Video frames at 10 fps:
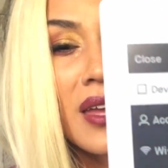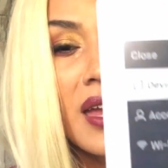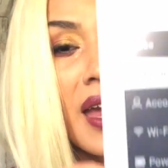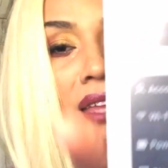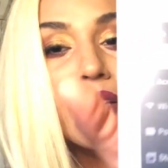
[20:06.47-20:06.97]

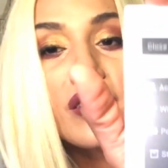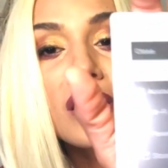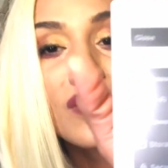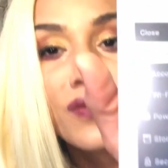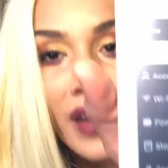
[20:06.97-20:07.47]
It looks
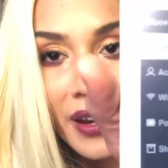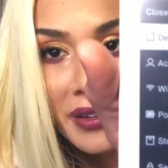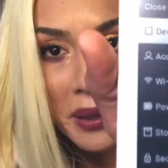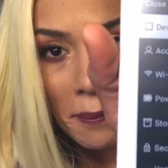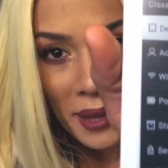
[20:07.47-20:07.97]

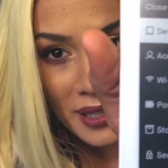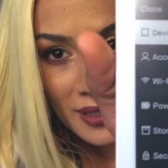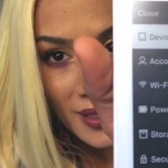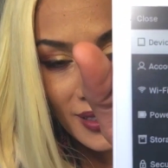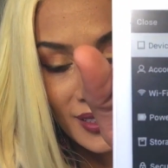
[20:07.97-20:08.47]
very
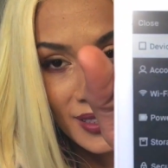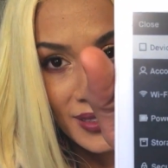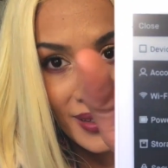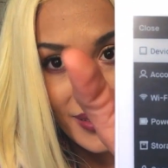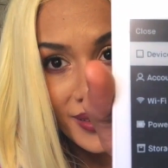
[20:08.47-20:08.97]
basic in the
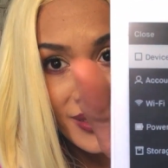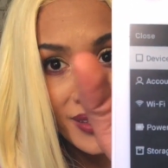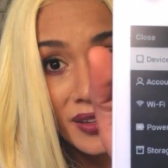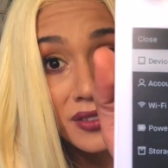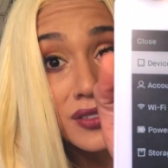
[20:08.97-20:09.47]
settings.
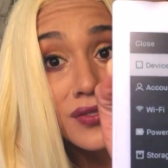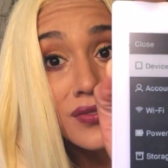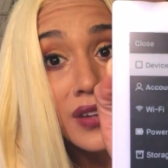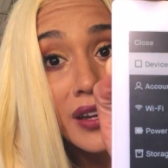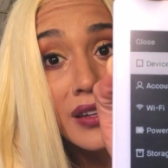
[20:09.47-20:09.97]
Now it looks
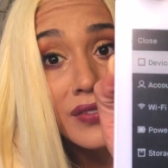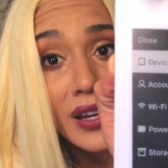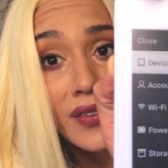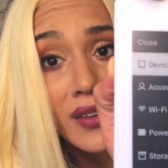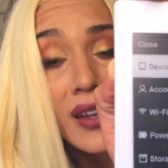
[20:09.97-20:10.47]
very,
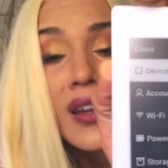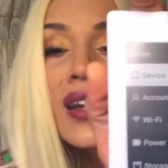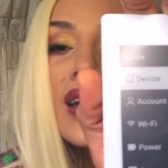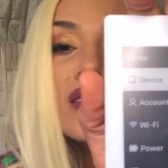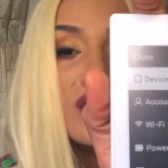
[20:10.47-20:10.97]

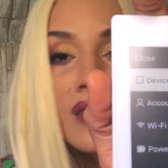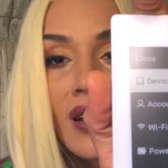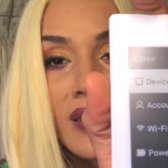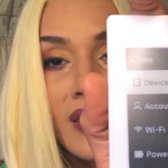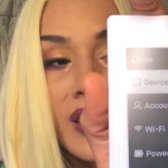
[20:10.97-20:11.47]
it's not.
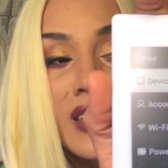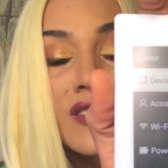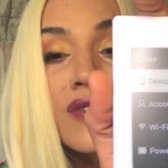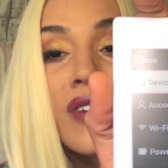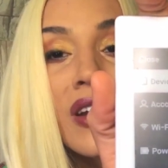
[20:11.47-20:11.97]
Okay, it's
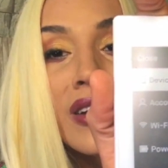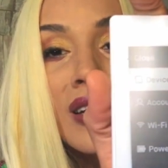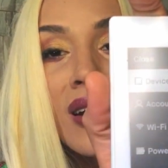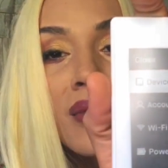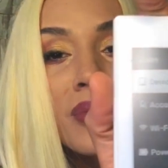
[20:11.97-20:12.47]
very
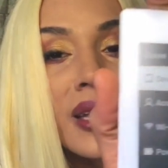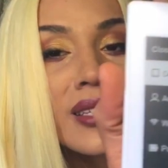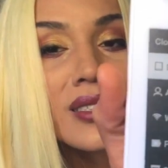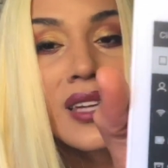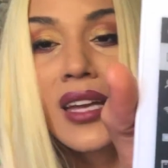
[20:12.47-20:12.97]
complex.
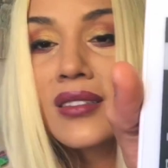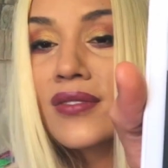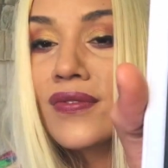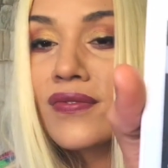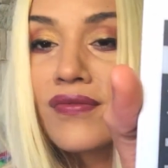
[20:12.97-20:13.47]
It's
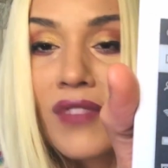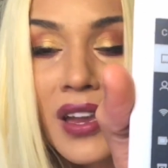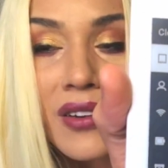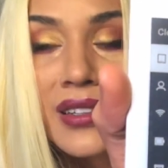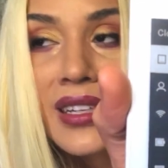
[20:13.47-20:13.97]

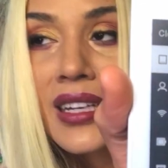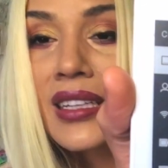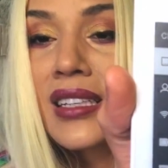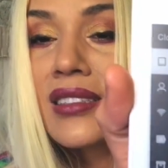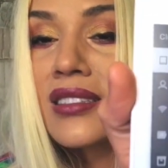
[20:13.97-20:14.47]
very neat.
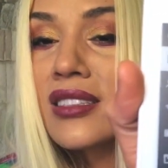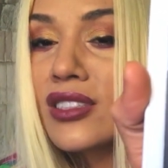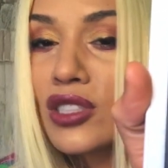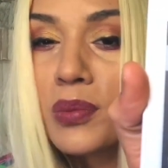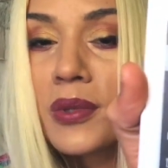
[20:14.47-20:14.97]
It's
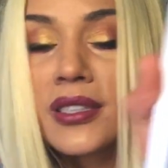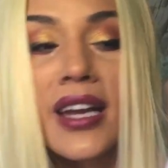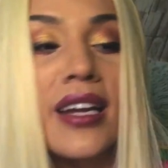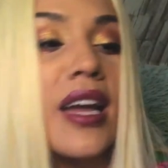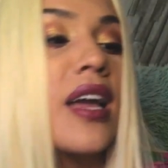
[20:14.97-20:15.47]
super
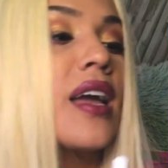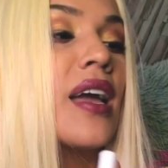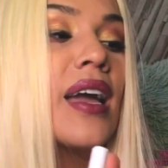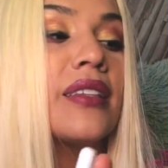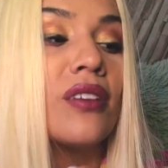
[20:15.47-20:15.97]
tech.
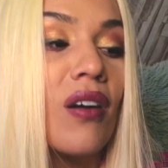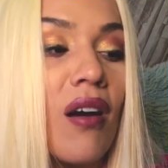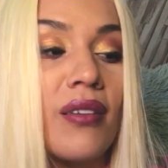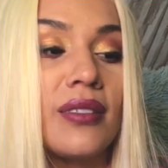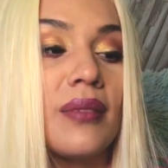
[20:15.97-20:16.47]
It's
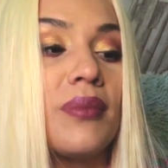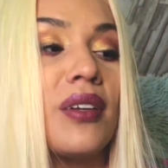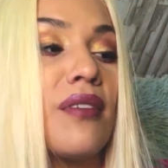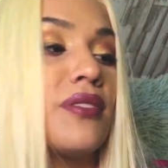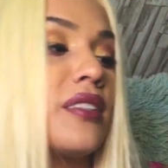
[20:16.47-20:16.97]
awesome. You
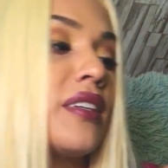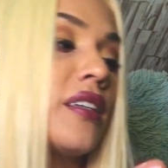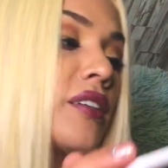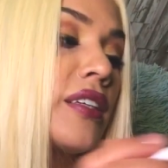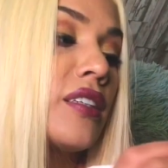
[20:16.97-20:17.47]
have
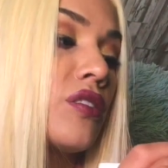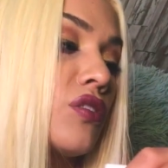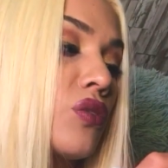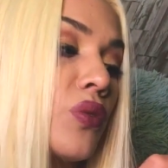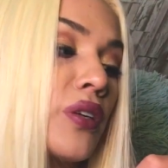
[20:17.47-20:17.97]
security,
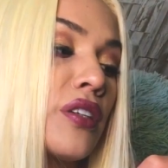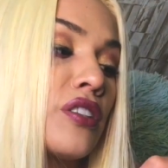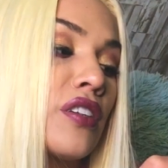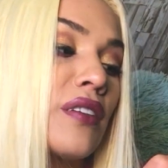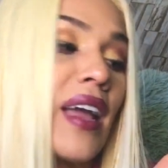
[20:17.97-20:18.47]
storage,
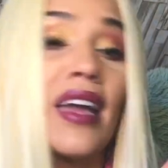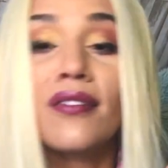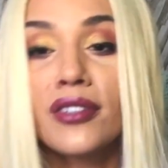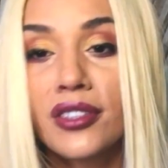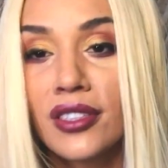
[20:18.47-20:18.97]
hand
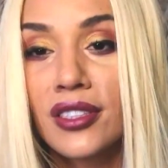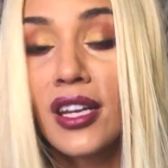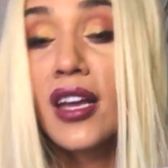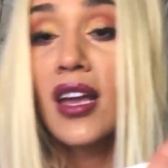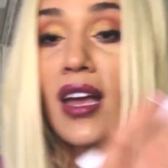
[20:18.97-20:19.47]
version,
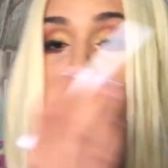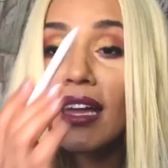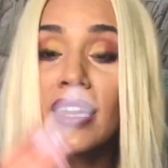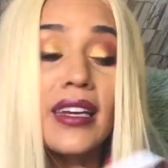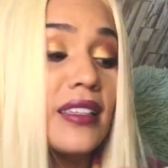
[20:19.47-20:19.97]

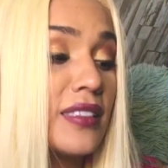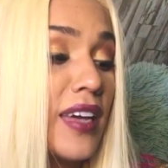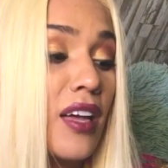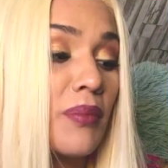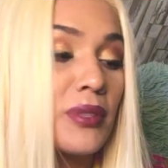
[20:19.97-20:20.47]
and it can
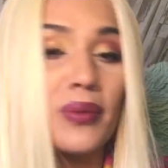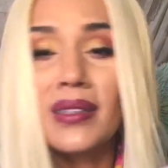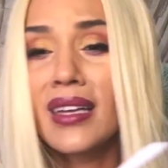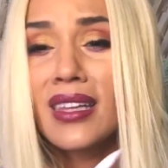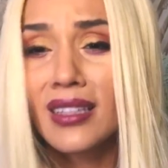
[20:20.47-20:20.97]
tell between,
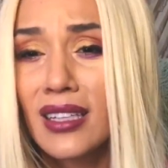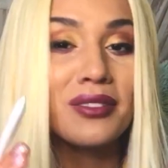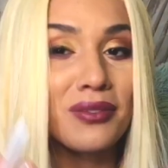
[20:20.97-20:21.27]
I think, like